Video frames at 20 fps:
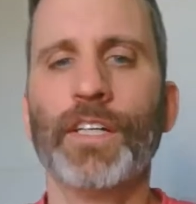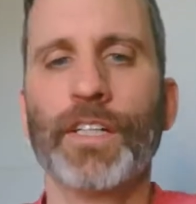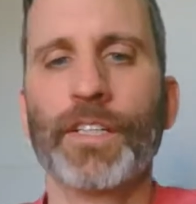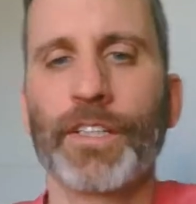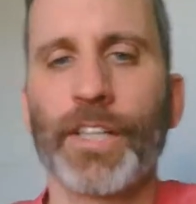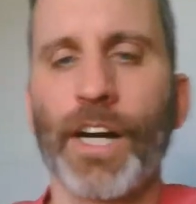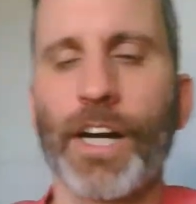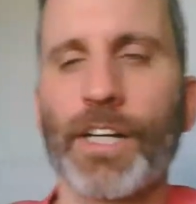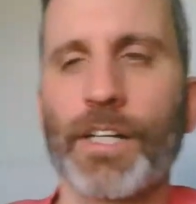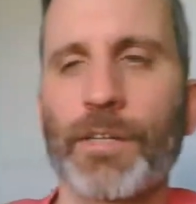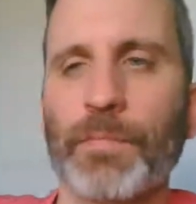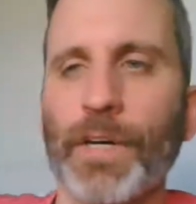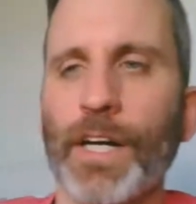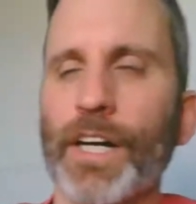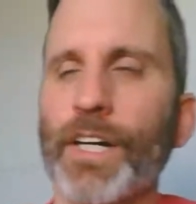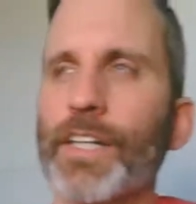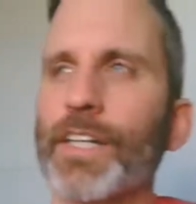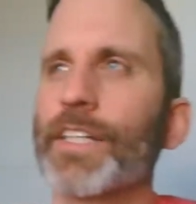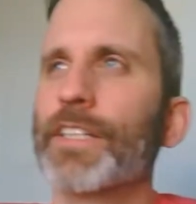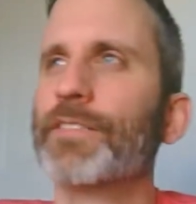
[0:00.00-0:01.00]
talk
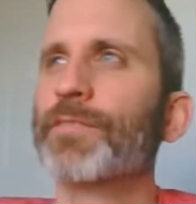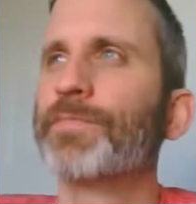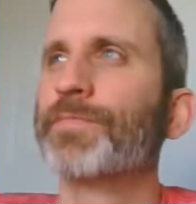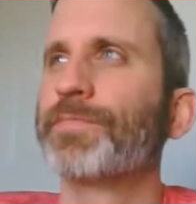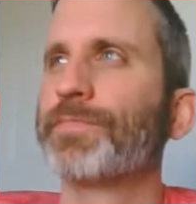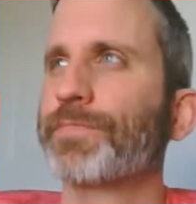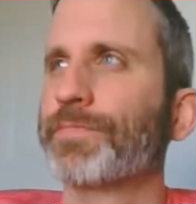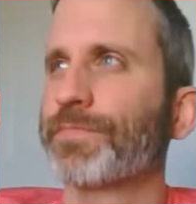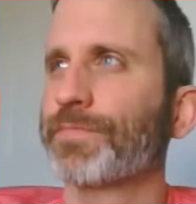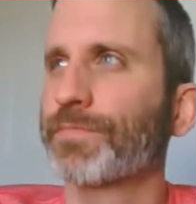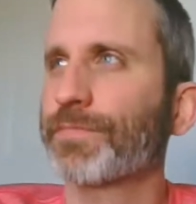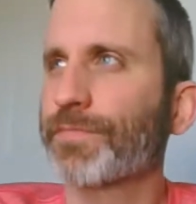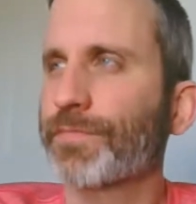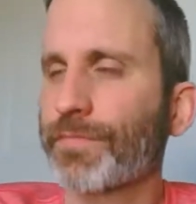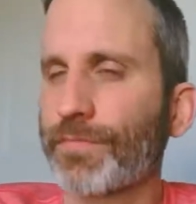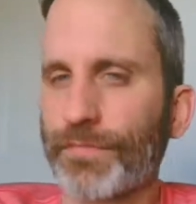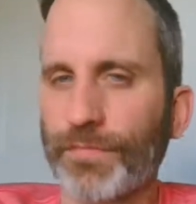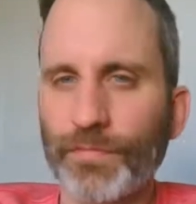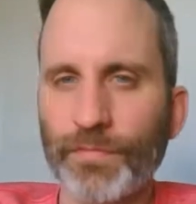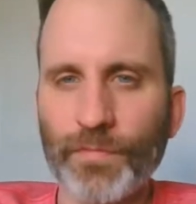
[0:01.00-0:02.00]
about it.
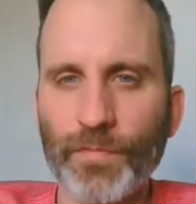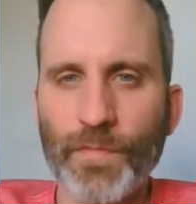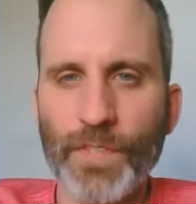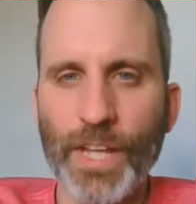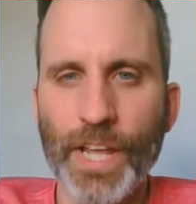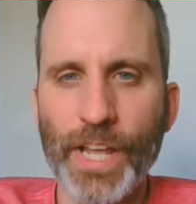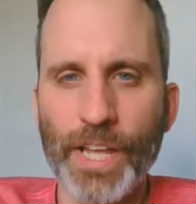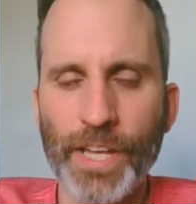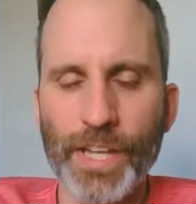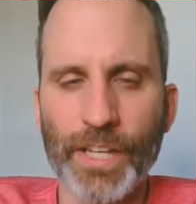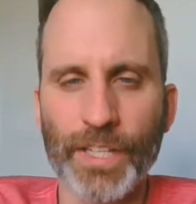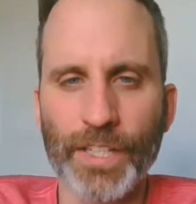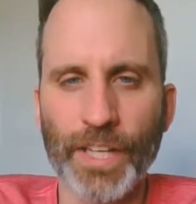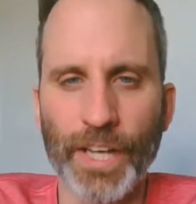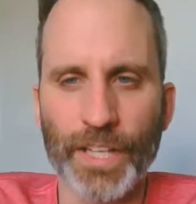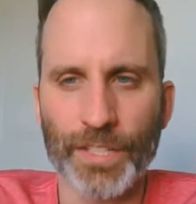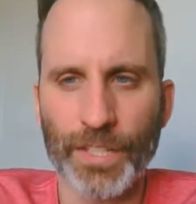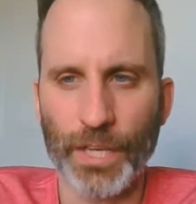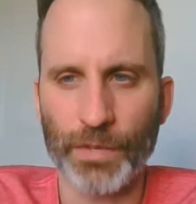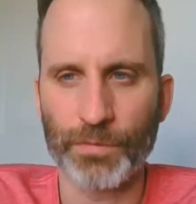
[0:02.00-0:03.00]
And
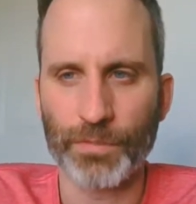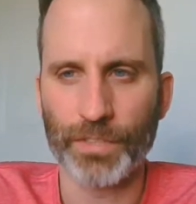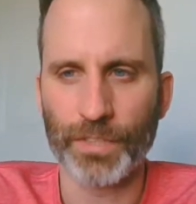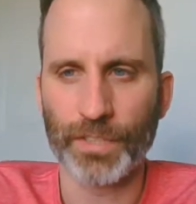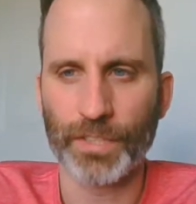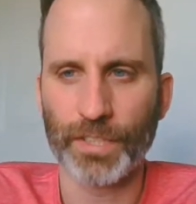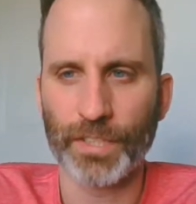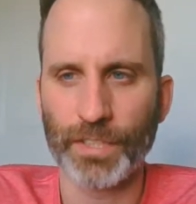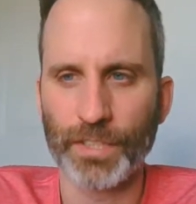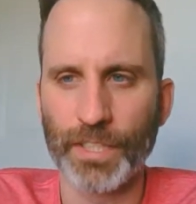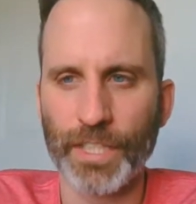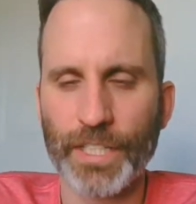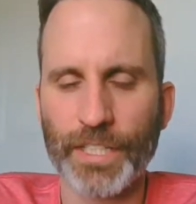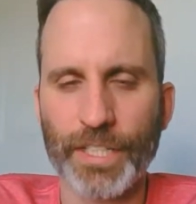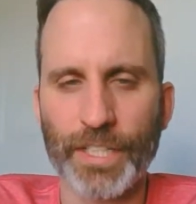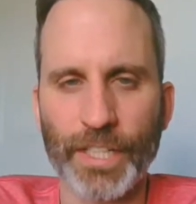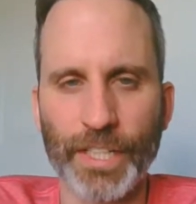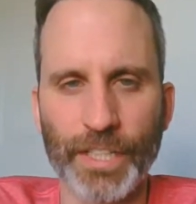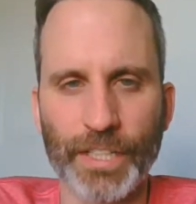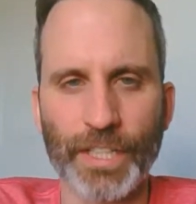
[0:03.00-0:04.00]
as I was
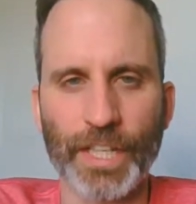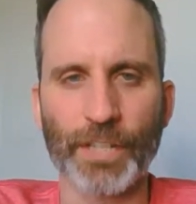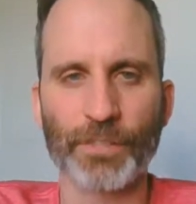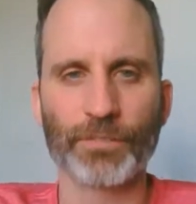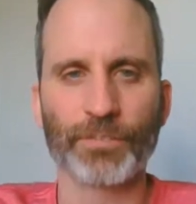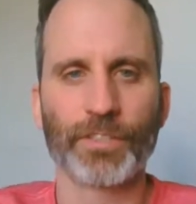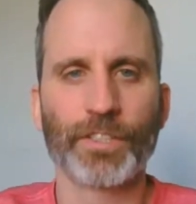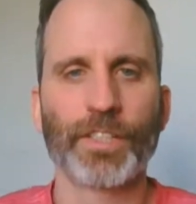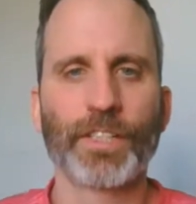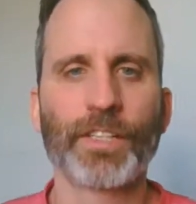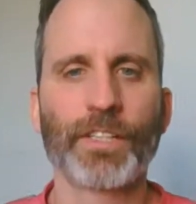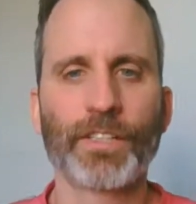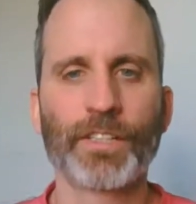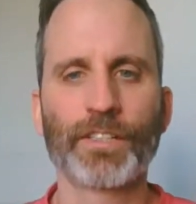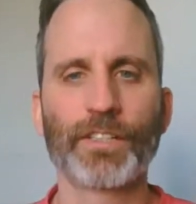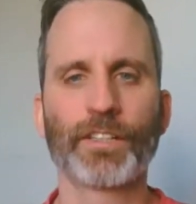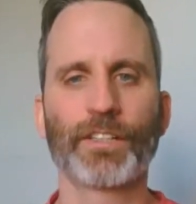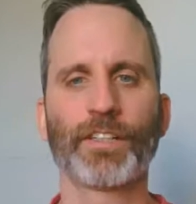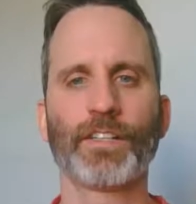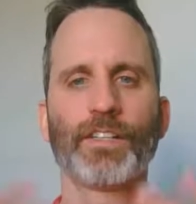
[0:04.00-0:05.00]
listening, I would
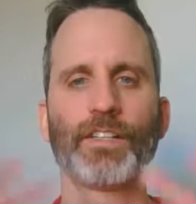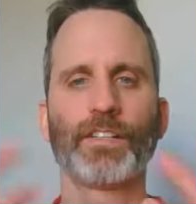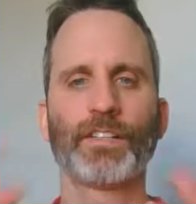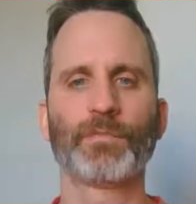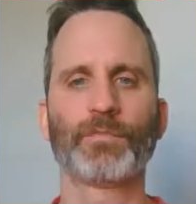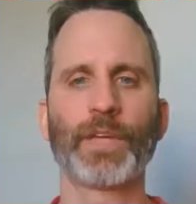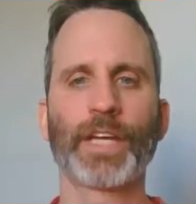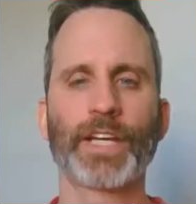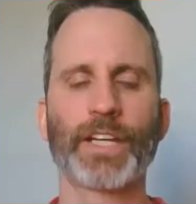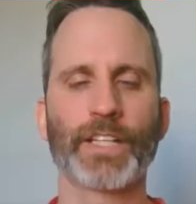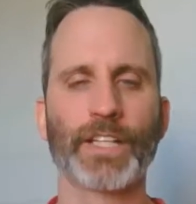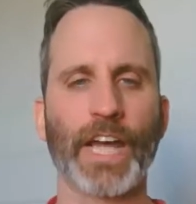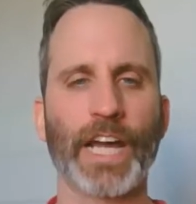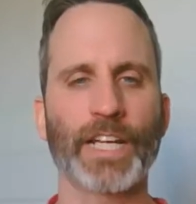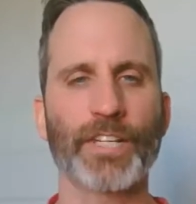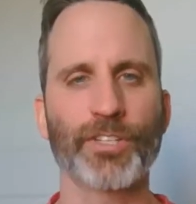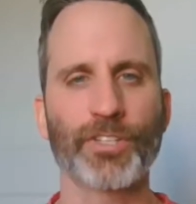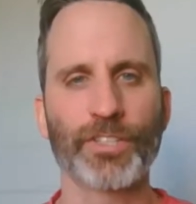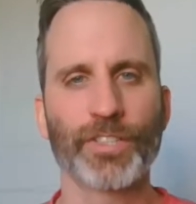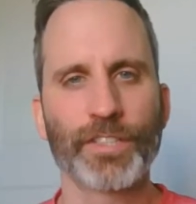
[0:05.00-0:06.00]
make
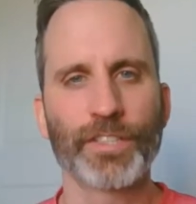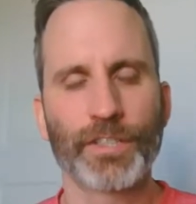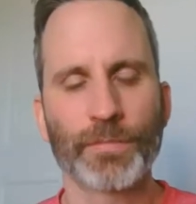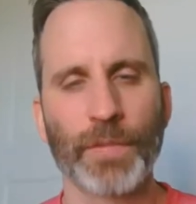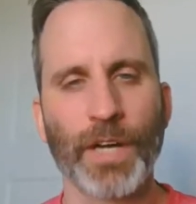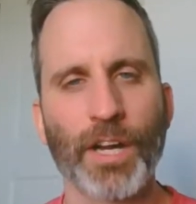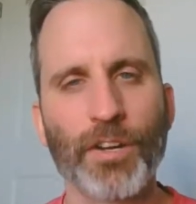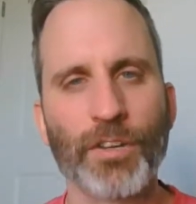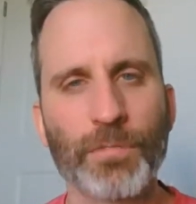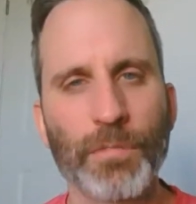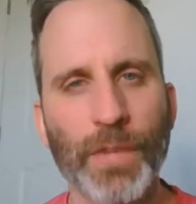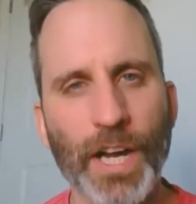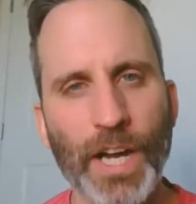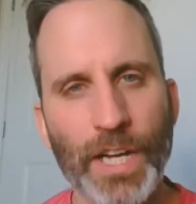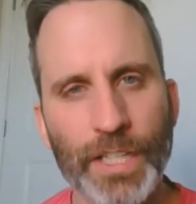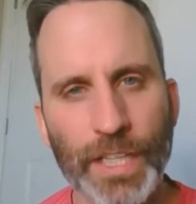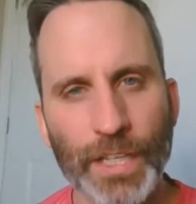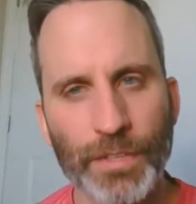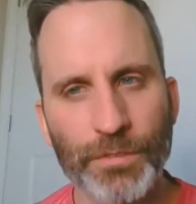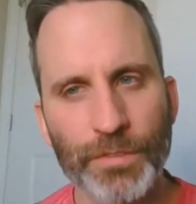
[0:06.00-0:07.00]
connections in my own
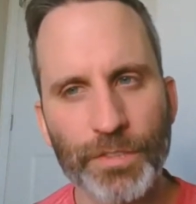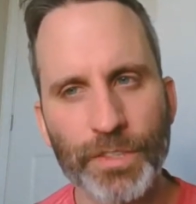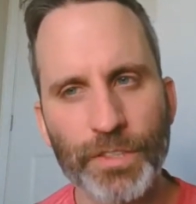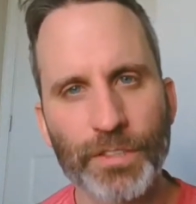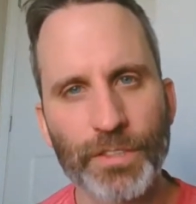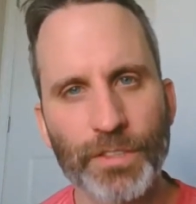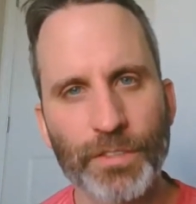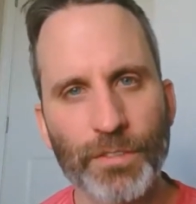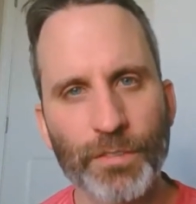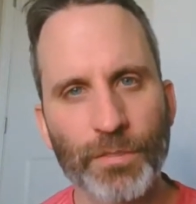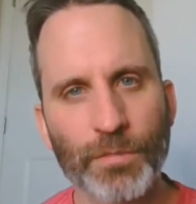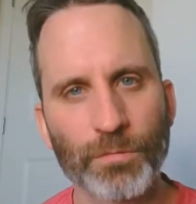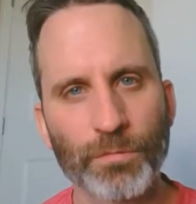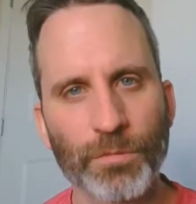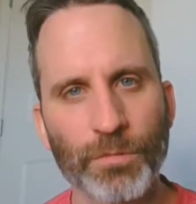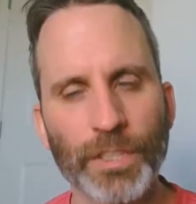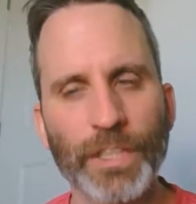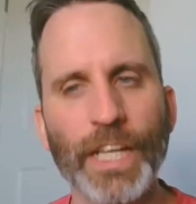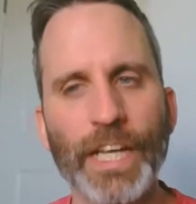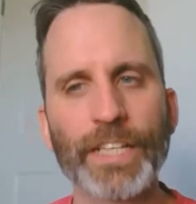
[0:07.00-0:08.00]
mind. I would
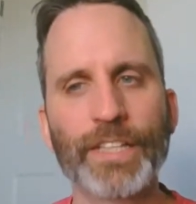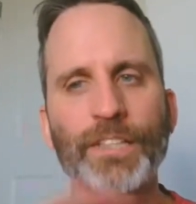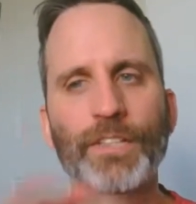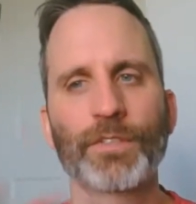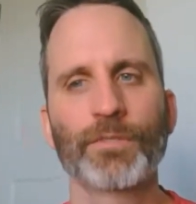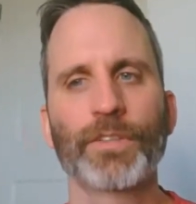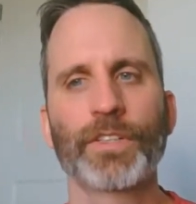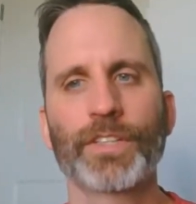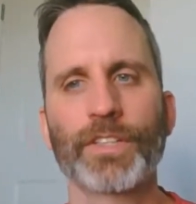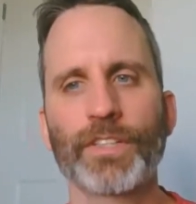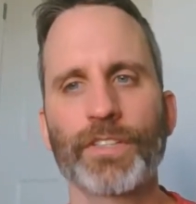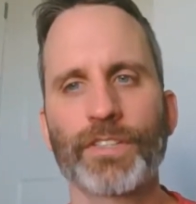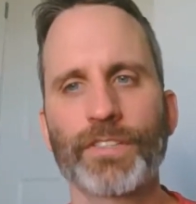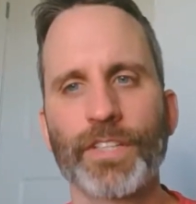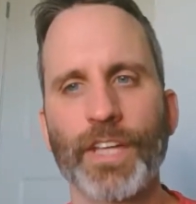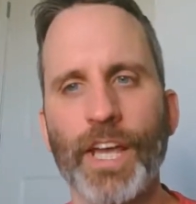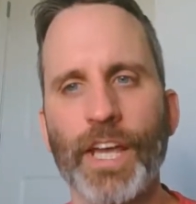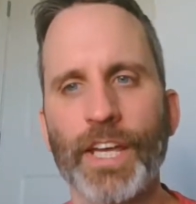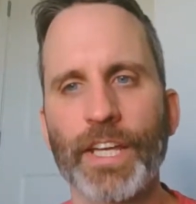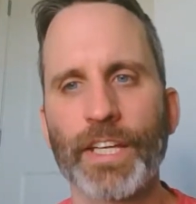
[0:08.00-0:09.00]
relate to what they're
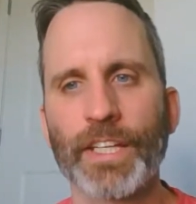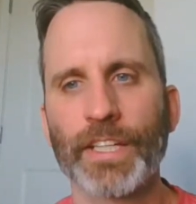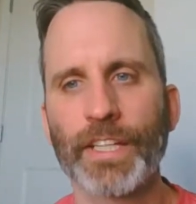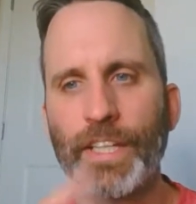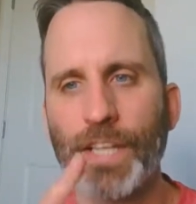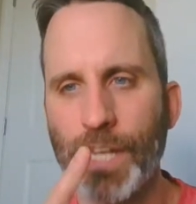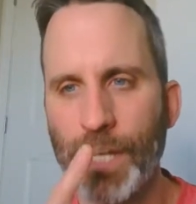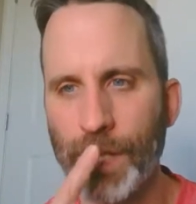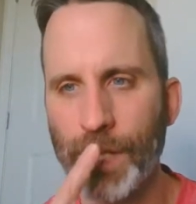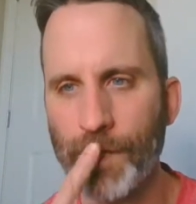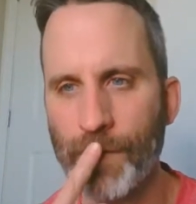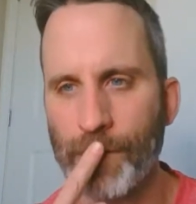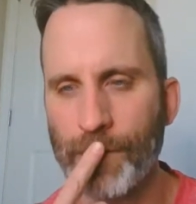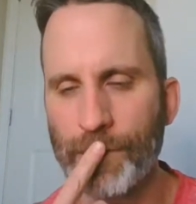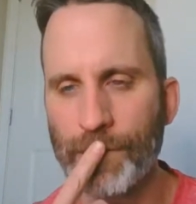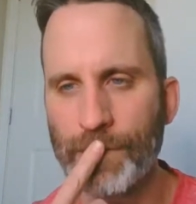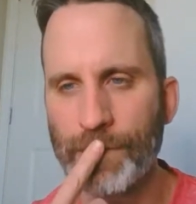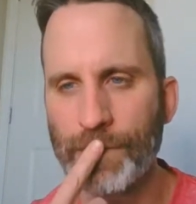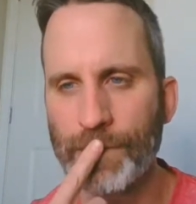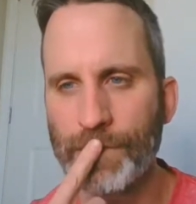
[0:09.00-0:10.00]
saying
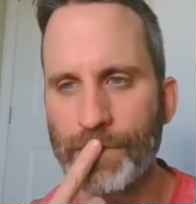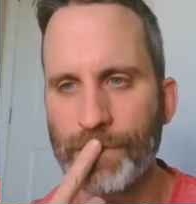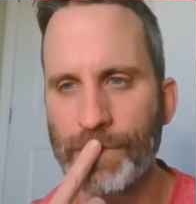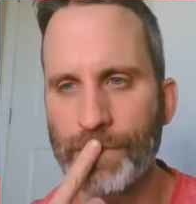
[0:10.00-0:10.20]
and